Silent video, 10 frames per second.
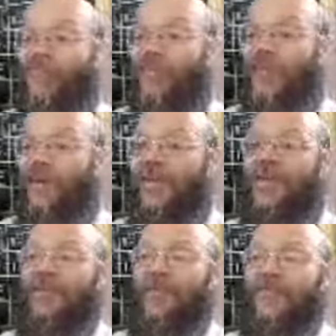what does
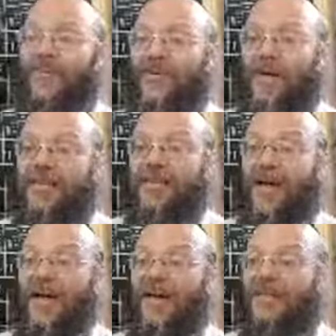it mean with the Shechas
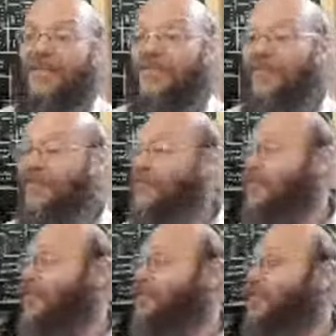Haaretz?
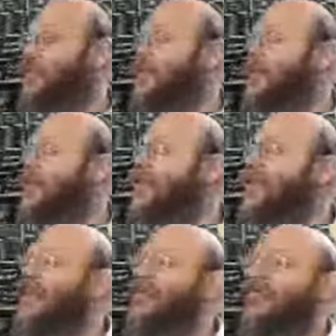That the land